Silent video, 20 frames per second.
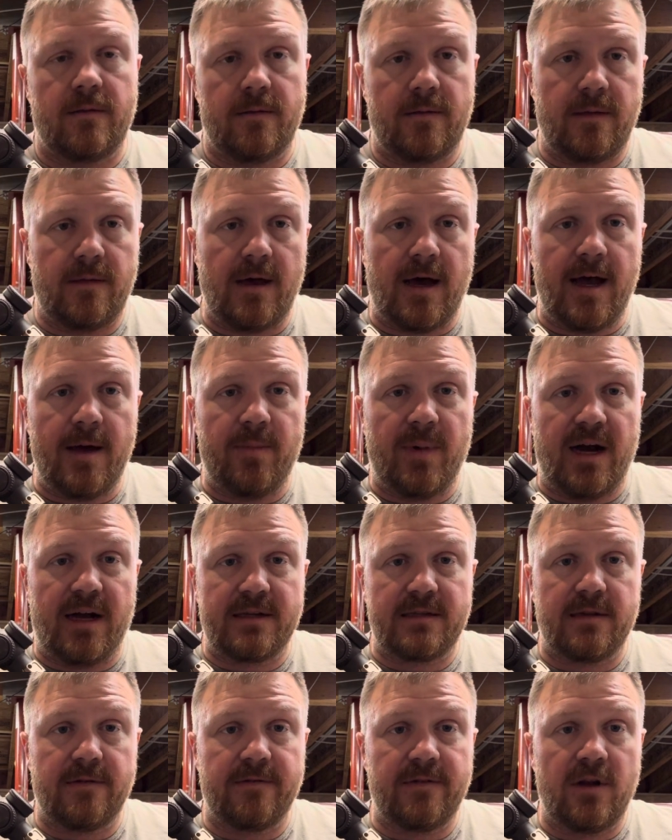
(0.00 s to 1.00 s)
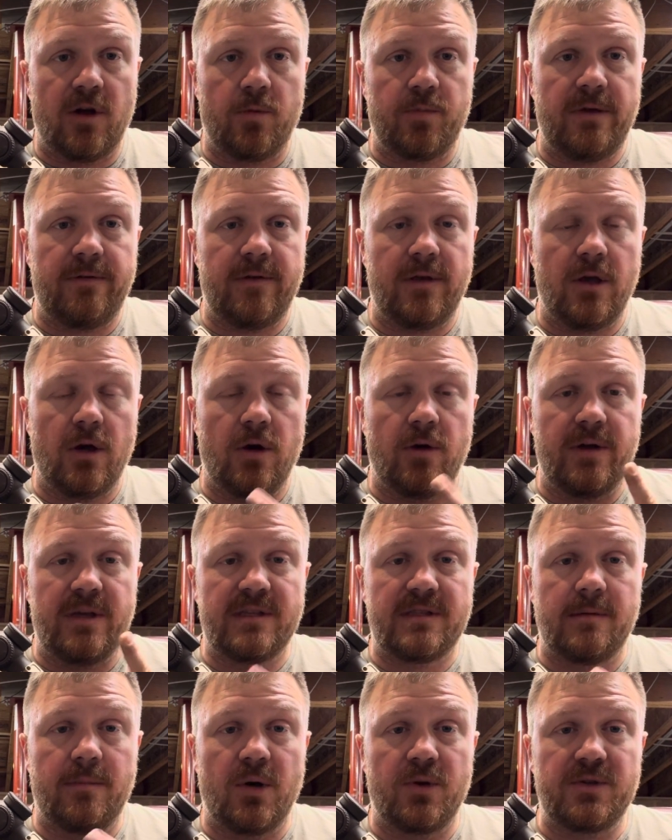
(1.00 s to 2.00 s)
the eye box of an LPVO
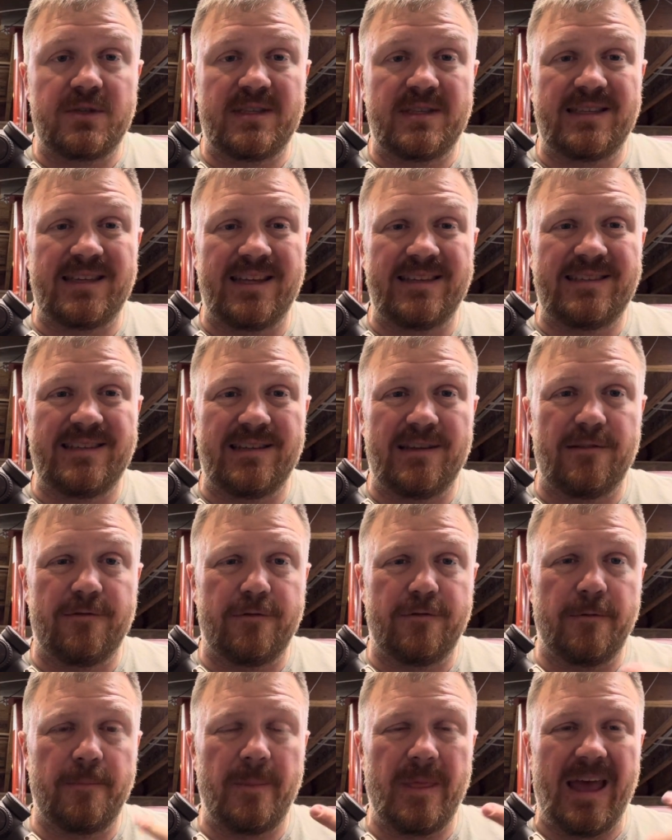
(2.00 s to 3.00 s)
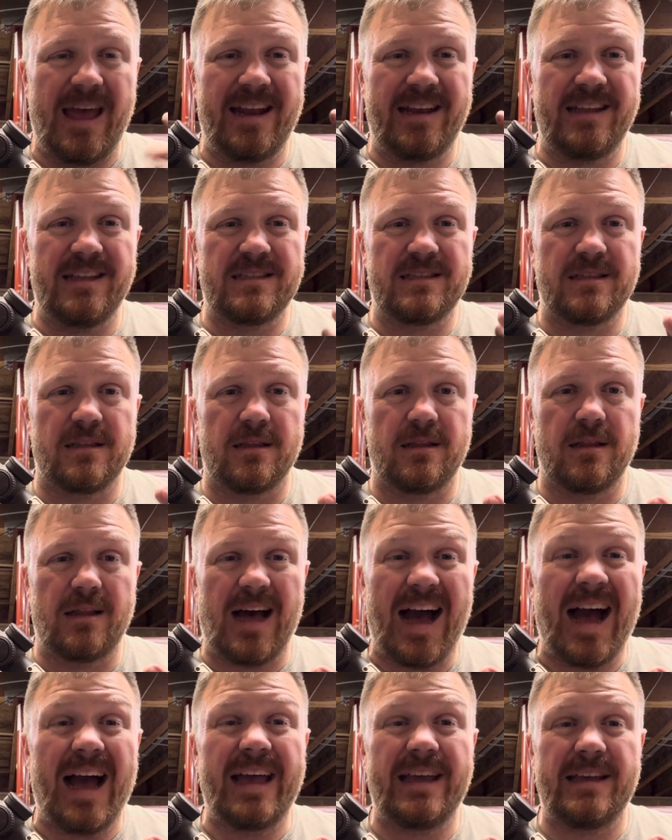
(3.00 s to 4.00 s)
is the most sensitive at its
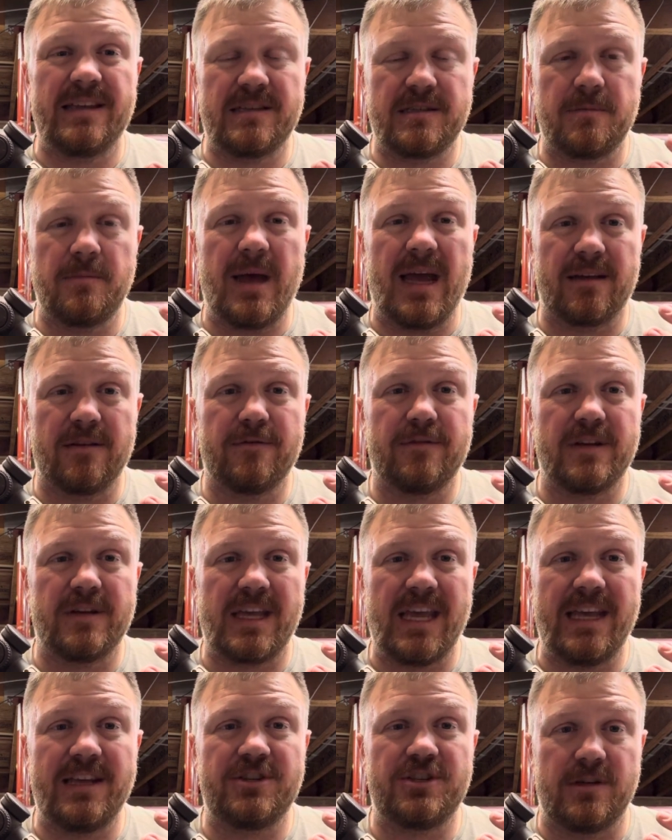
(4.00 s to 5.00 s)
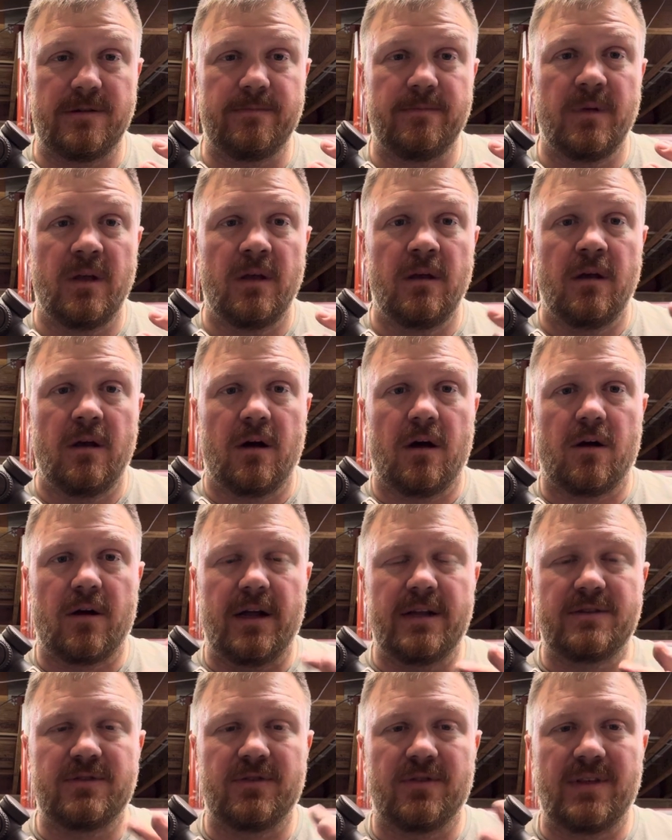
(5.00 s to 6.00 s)
highest magnification. All
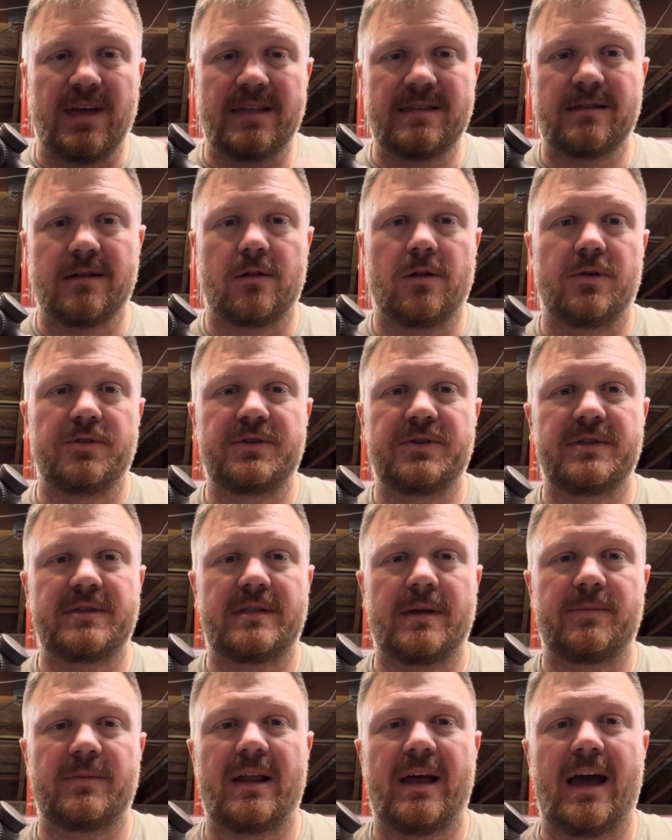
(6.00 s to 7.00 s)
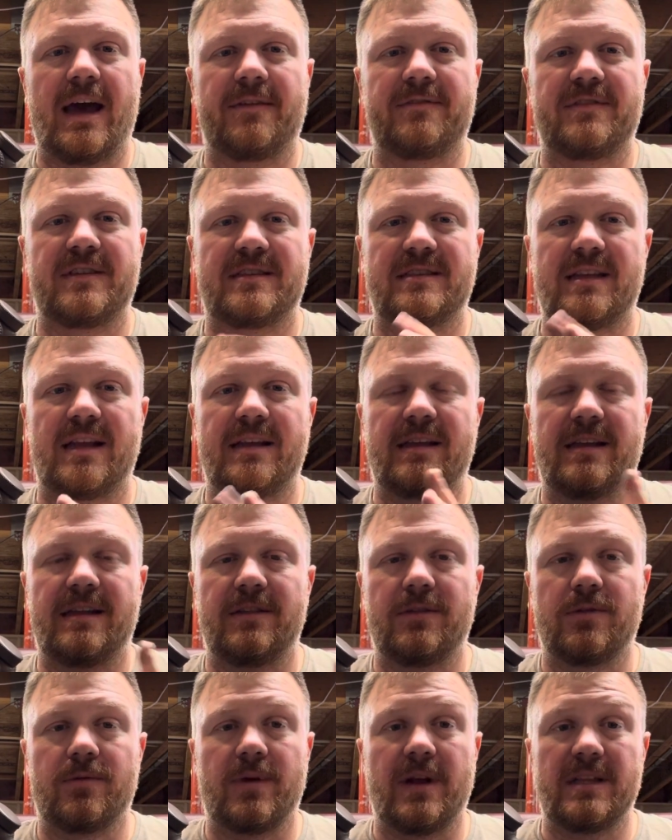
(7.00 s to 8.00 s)
right, so that's the closest I'm going to have to setting it
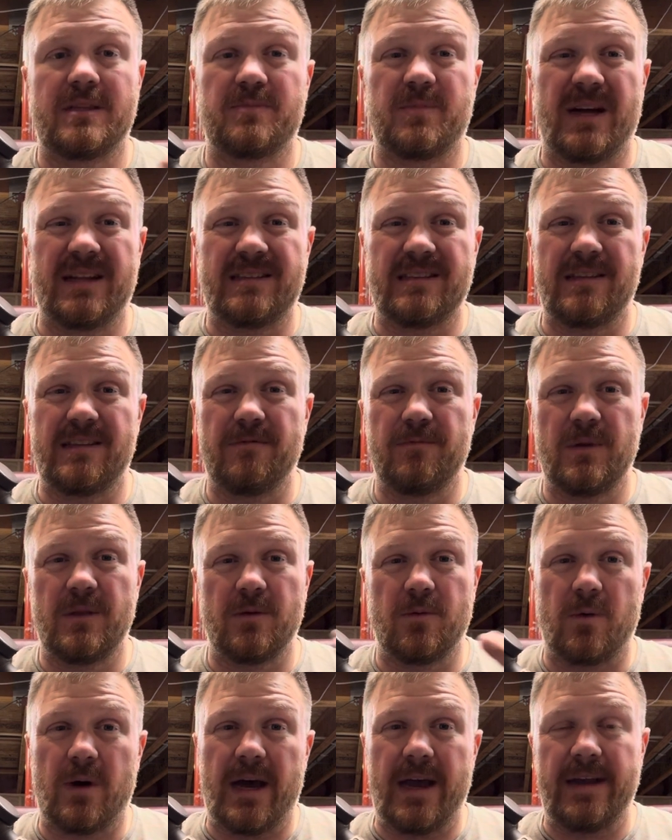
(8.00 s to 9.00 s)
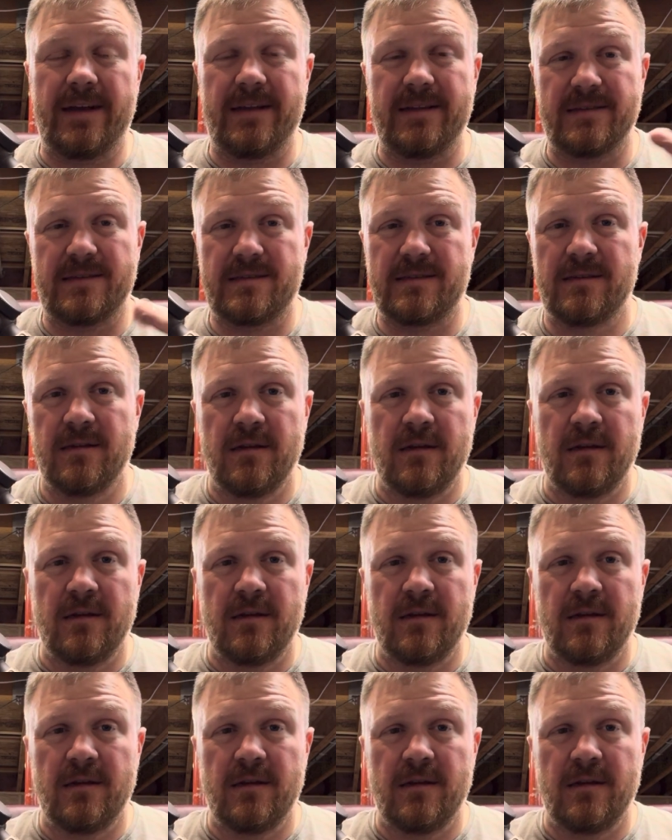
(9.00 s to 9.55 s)
in the right spot to give me the widest